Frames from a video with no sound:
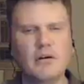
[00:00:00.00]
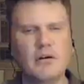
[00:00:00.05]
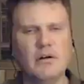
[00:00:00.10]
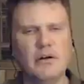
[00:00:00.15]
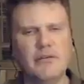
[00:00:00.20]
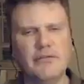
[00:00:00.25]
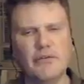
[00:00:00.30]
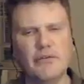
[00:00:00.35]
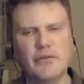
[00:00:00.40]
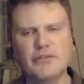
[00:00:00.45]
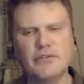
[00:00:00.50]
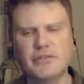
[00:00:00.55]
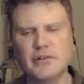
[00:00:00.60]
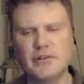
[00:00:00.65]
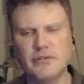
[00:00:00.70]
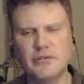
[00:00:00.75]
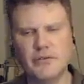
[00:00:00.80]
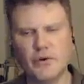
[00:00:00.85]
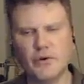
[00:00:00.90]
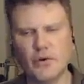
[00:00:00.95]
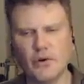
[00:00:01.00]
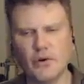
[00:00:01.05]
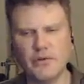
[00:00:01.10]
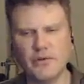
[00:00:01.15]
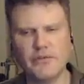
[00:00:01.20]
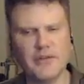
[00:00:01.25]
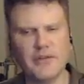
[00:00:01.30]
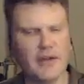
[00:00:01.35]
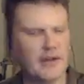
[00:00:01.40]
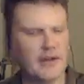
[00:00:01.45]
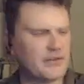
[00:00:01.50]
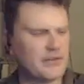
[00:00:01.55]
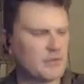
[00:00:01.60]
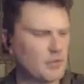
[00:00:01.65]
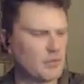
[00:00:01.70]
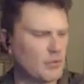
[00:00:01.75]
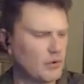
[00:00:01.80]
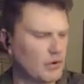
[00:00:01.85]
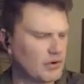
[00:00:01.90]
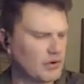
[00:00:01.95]
version of Earth that is
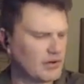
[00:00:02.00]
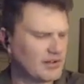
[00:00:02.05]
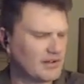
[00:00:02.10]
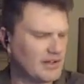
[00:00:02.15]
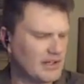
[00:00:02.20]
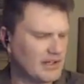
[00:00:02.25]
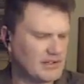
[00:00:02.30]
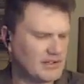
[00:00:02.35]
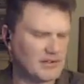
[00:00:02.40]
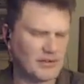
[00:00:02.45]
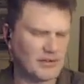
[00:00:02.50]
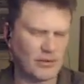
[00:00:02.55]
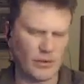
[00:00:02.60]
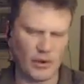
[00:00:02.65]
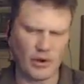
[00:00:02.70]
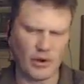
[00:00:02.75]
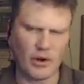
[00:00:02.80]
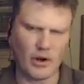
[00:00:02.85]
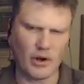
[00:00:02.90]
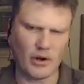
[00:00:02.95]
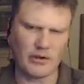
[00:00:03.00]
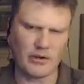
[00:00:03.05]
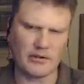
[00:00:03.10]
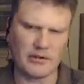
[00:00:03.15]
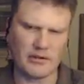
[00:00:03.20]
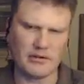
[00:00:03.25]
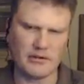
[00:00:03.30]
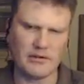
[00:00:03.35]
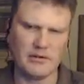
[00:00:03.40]
more connected to Agartha,